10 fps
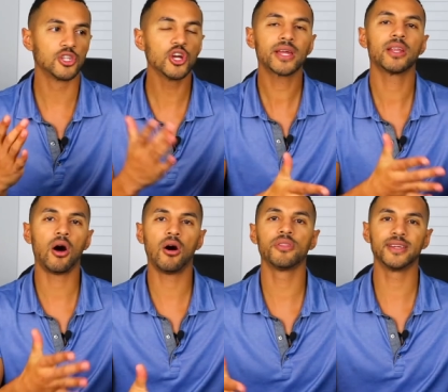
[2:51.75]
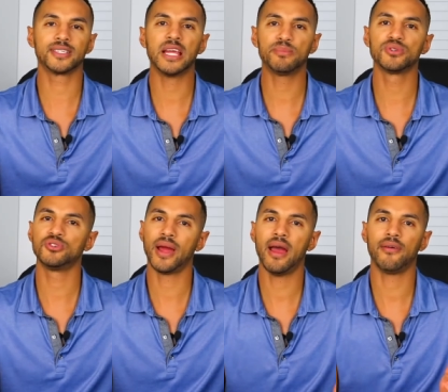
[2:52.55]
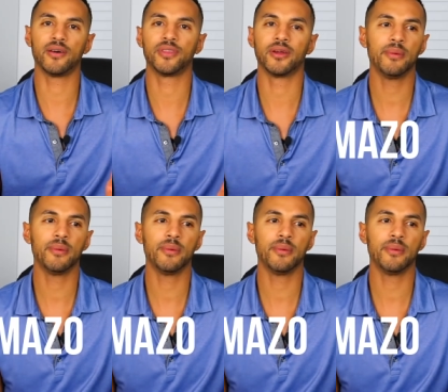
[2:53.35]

Look at all the examples you have out there.